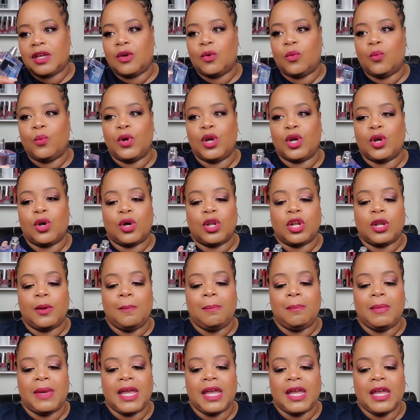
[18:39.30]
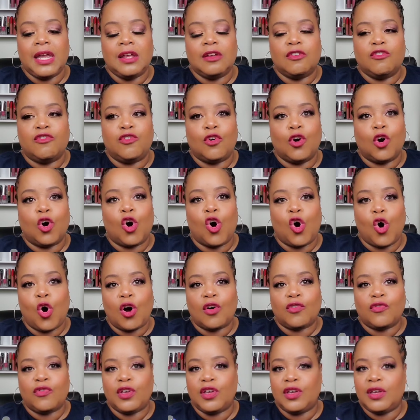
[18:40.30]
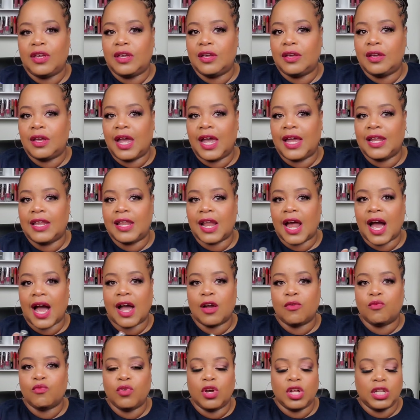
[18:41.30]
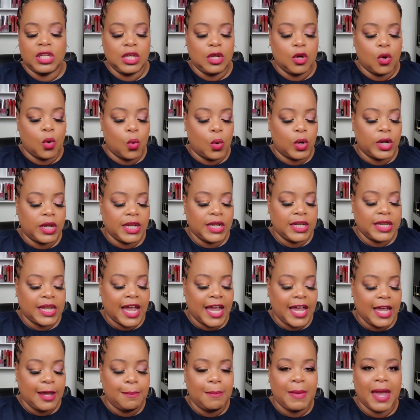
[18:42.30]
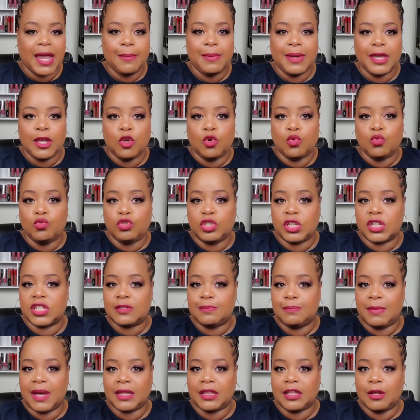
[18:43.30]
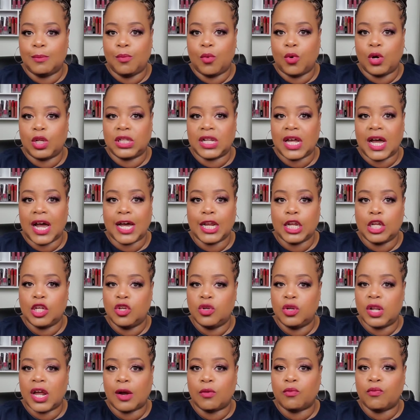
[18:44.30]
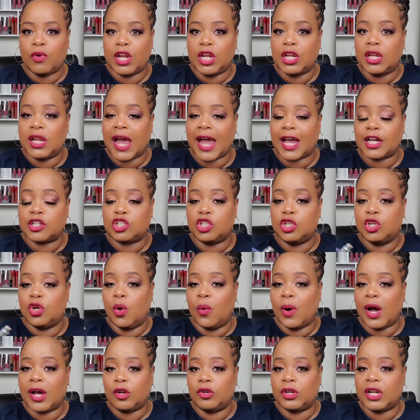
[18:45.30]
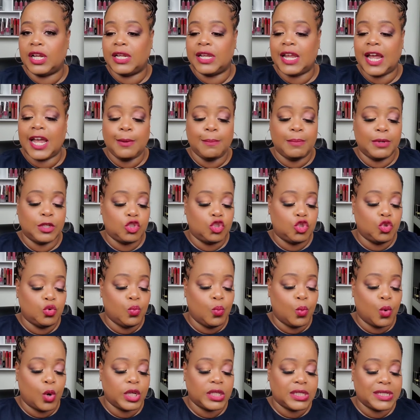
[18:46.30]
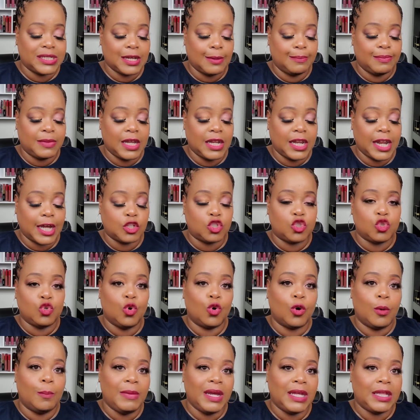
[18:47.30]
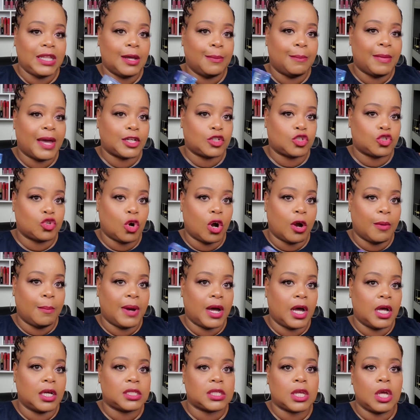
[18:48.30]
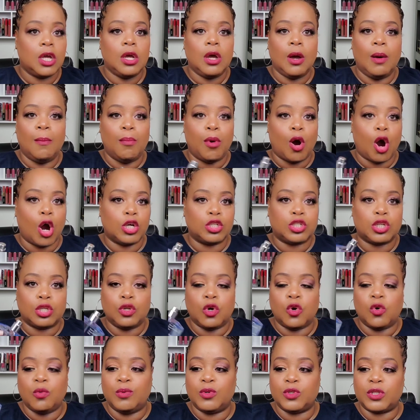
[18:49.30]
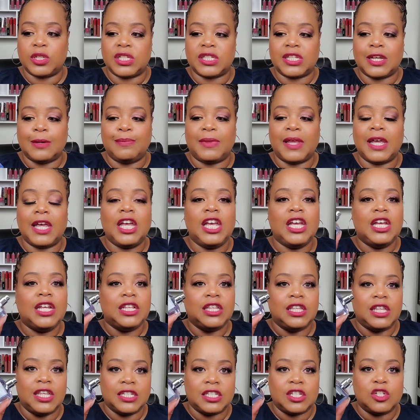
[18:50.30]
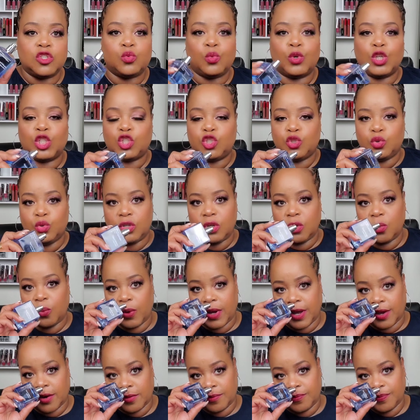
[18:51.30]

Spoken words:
we're gonna meet for coffee and not really go on a date. Maybe you just met them online and you're not ready to actually go out on a date, but you want something that you're gonna meet them at Starbucks, Barnes and Nobles or something. This is what you could wear.